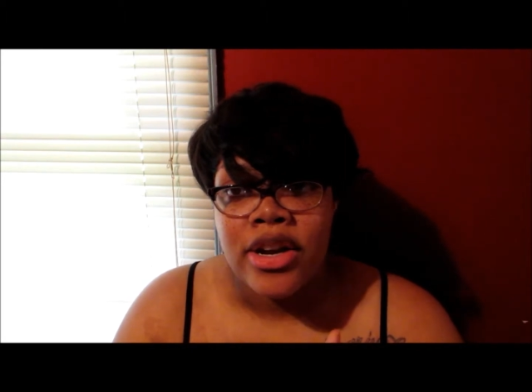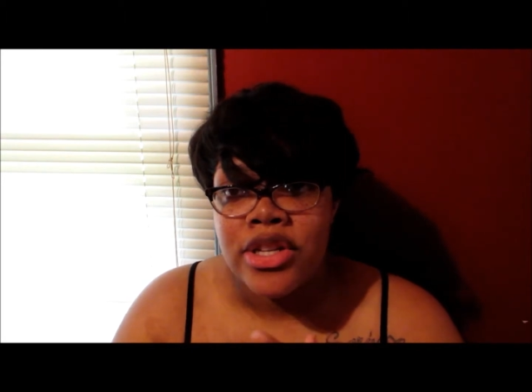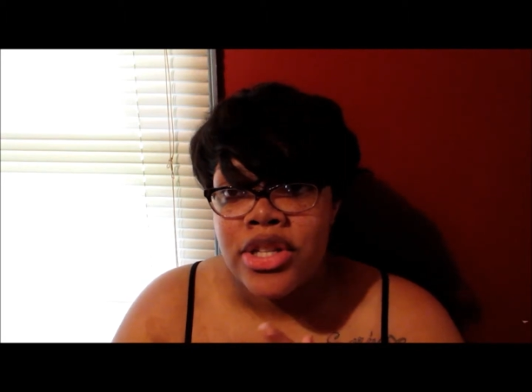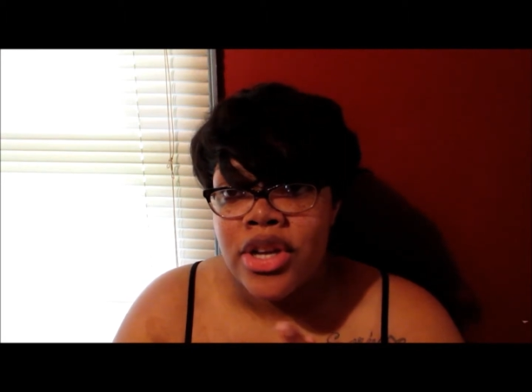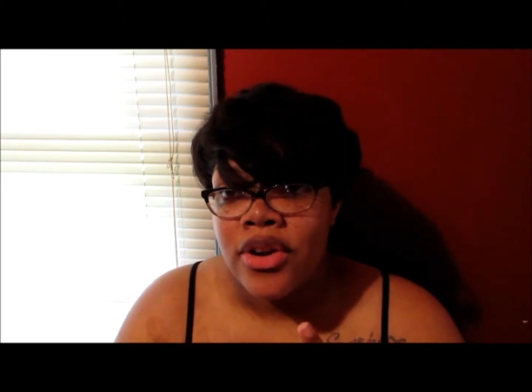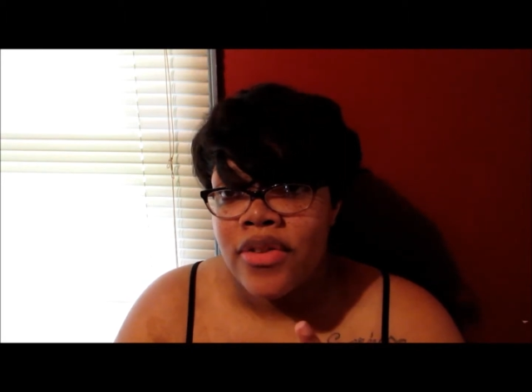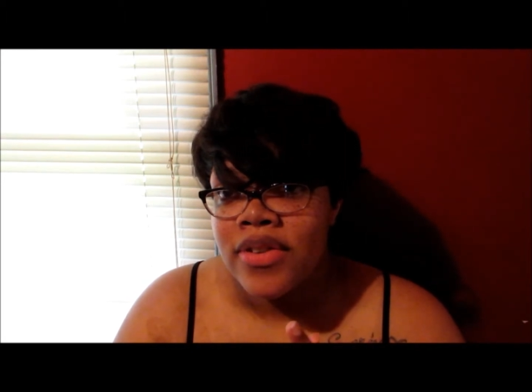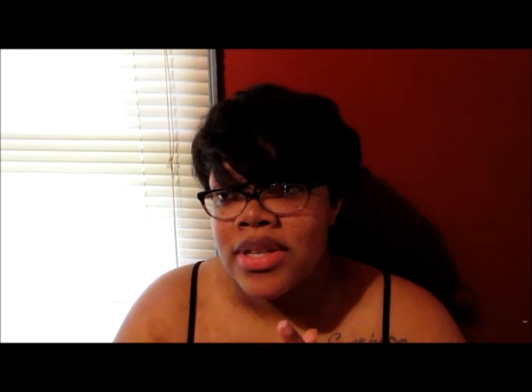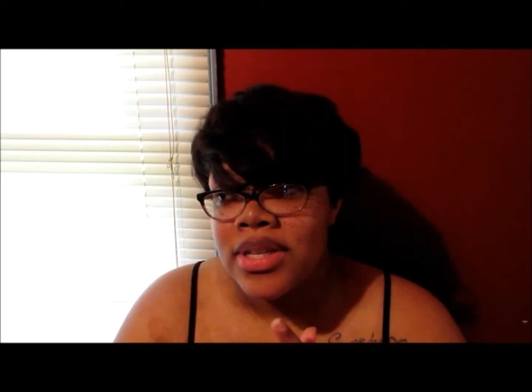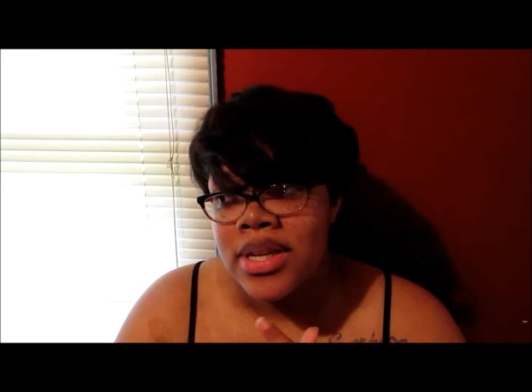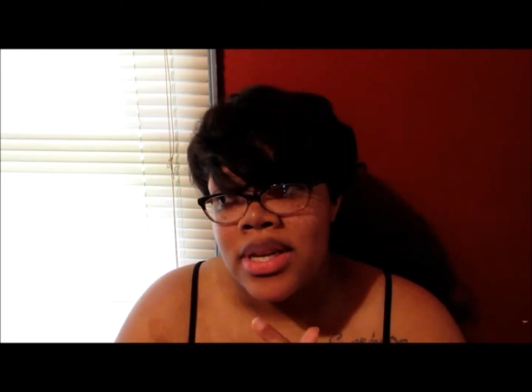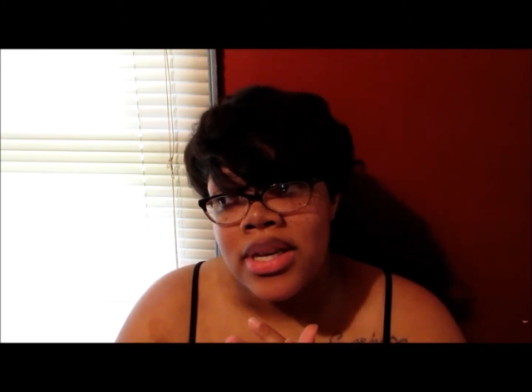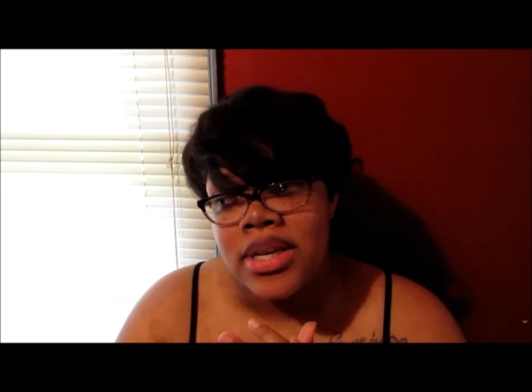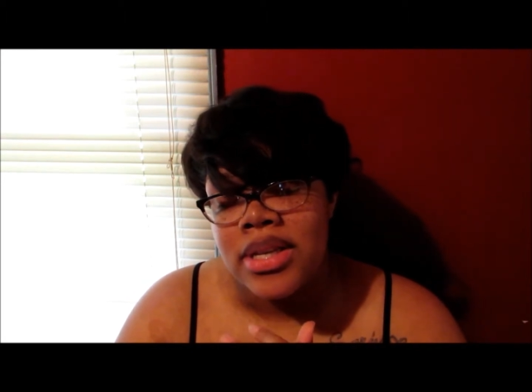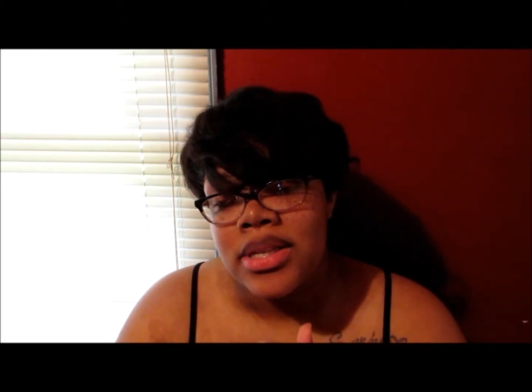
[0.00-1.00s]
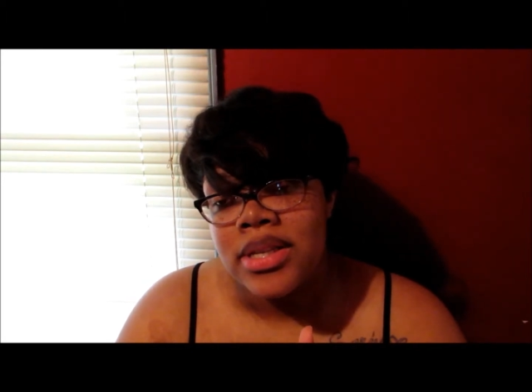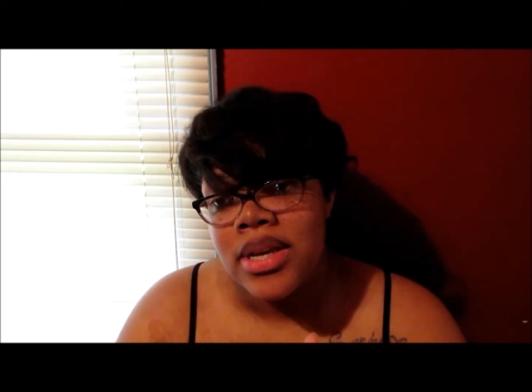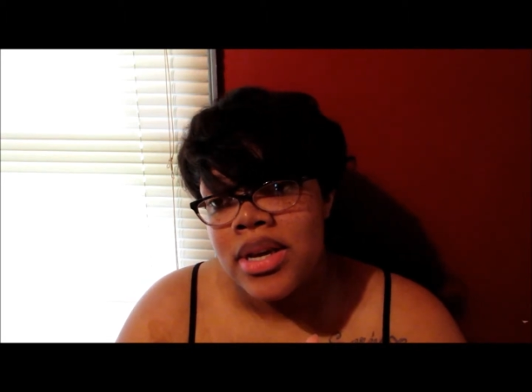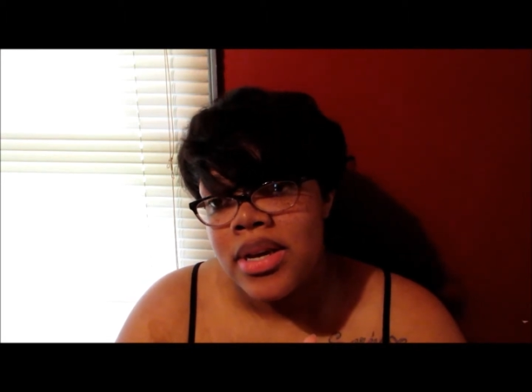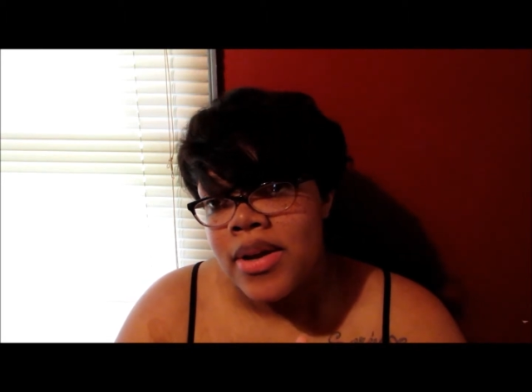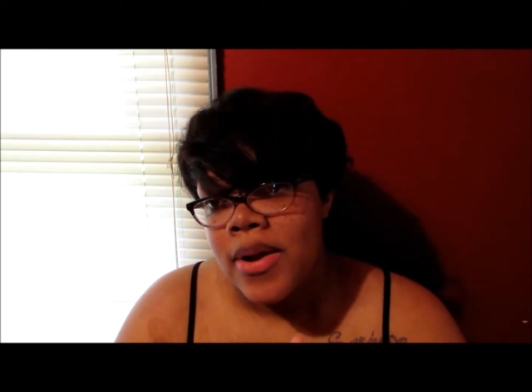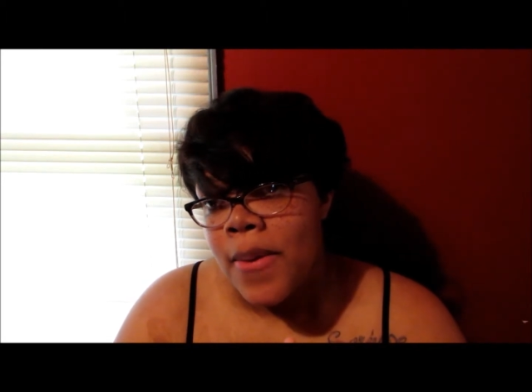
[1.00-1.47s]
services
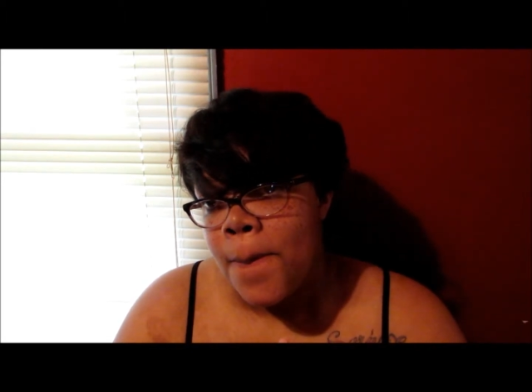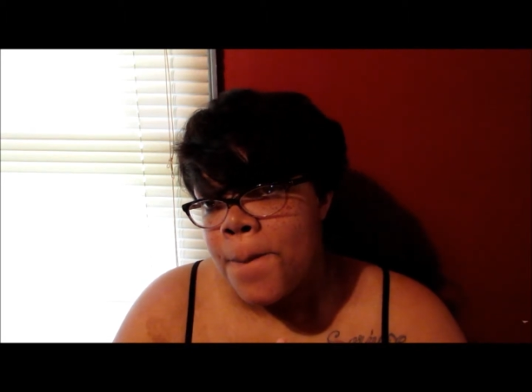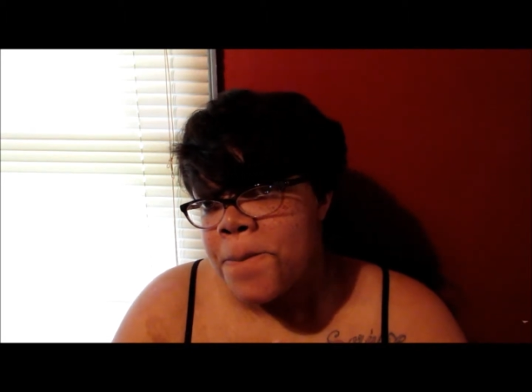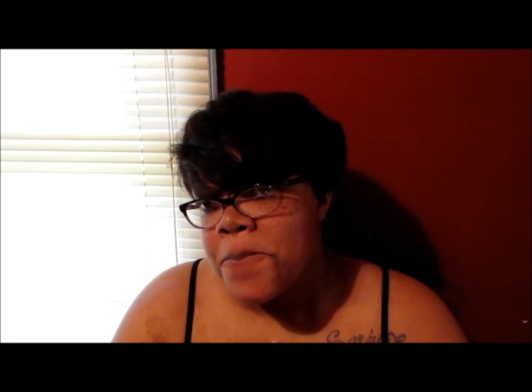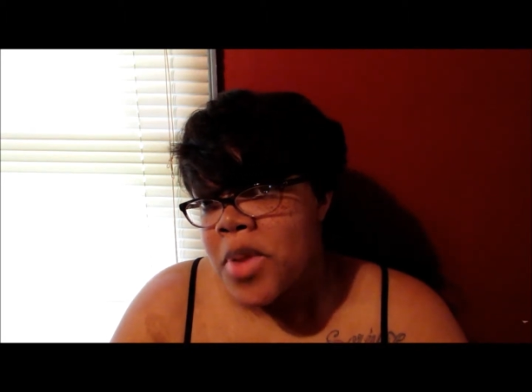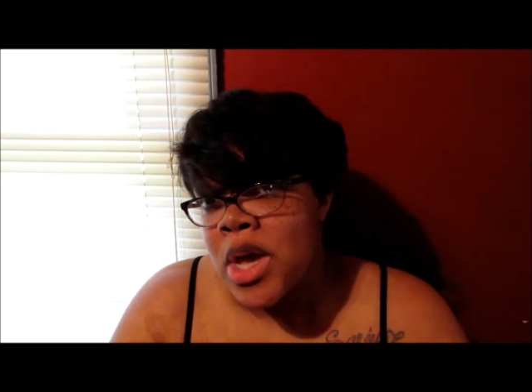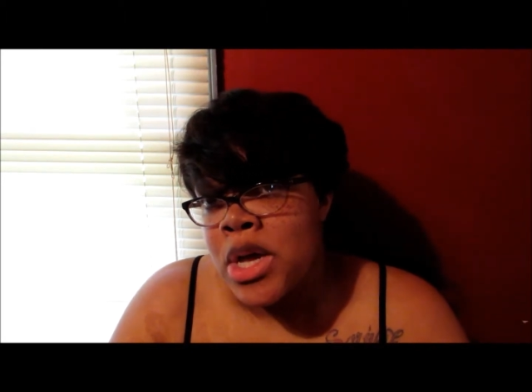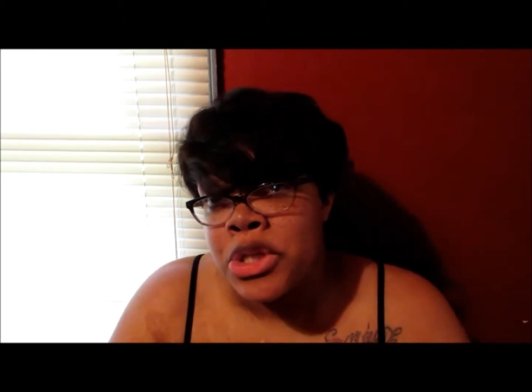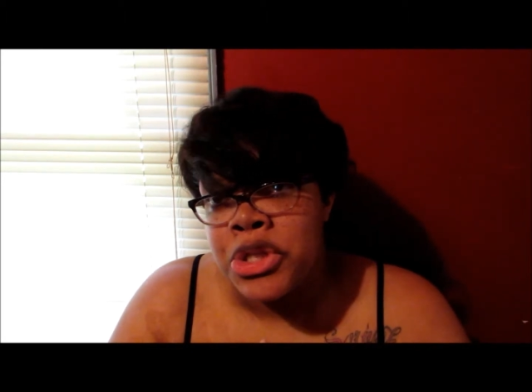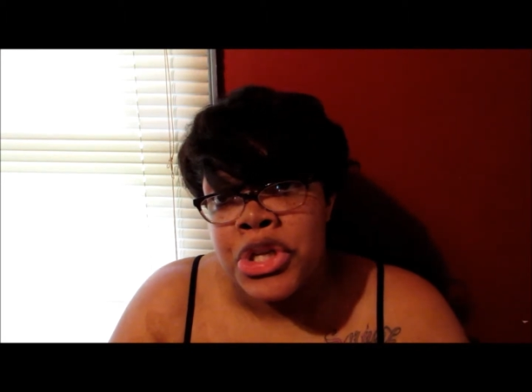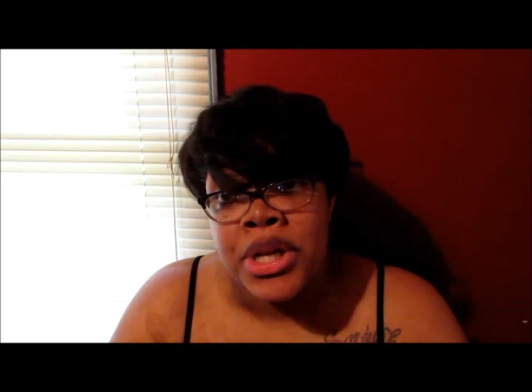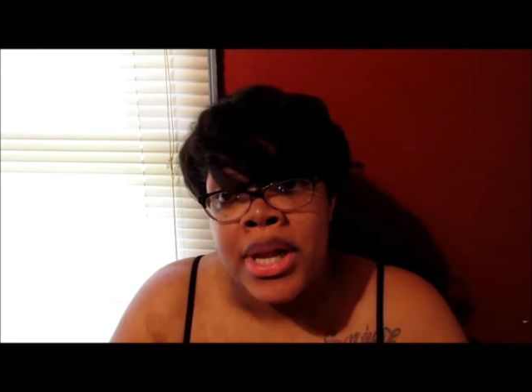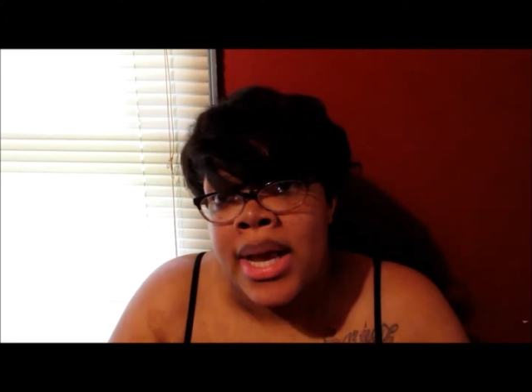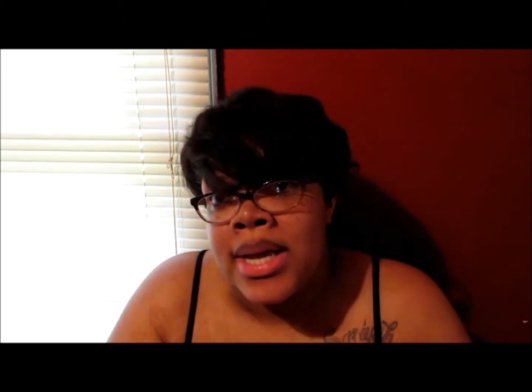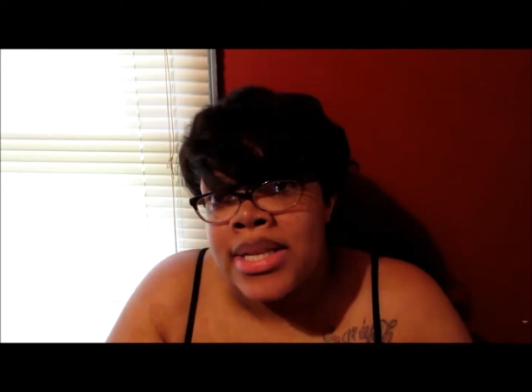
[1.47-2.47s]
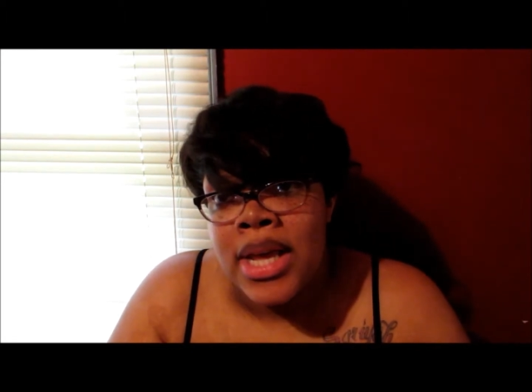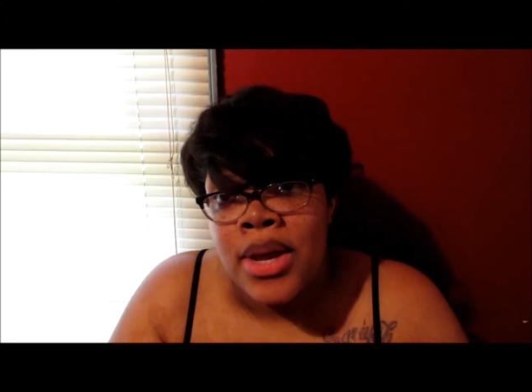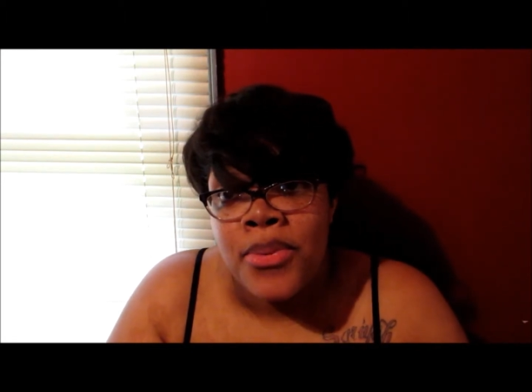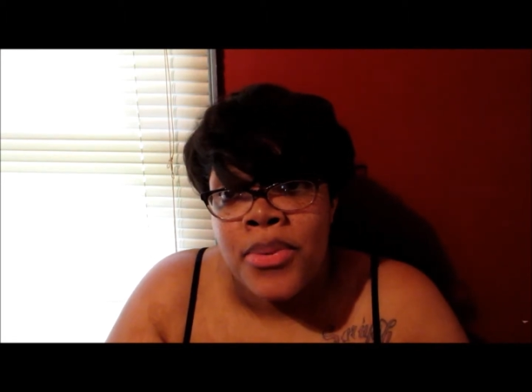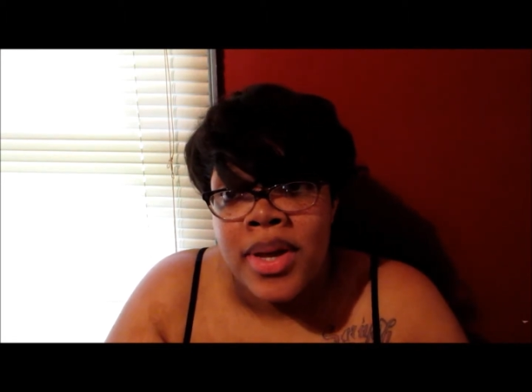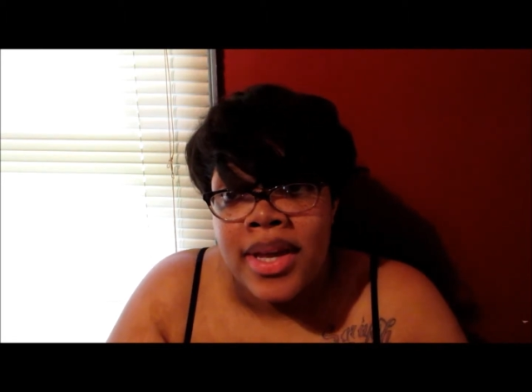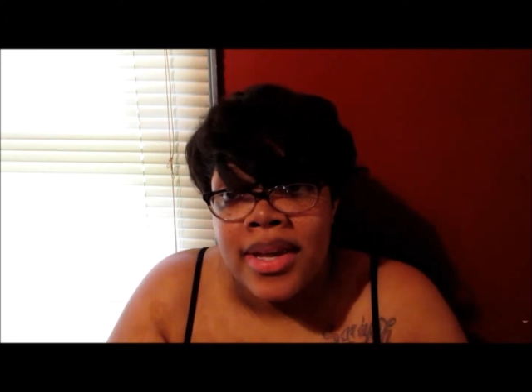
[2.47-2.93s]
until I say
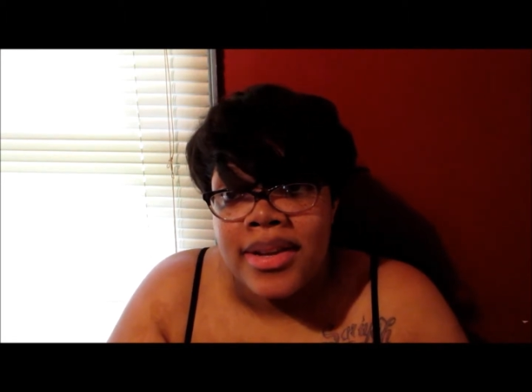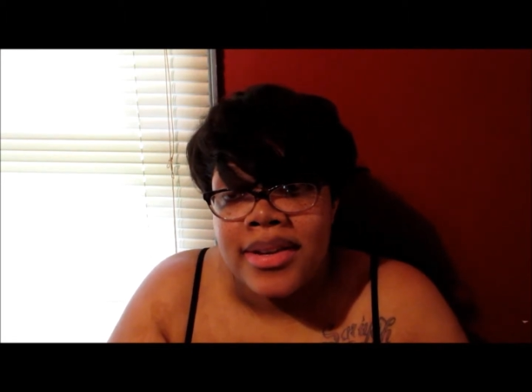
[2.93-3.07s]
when.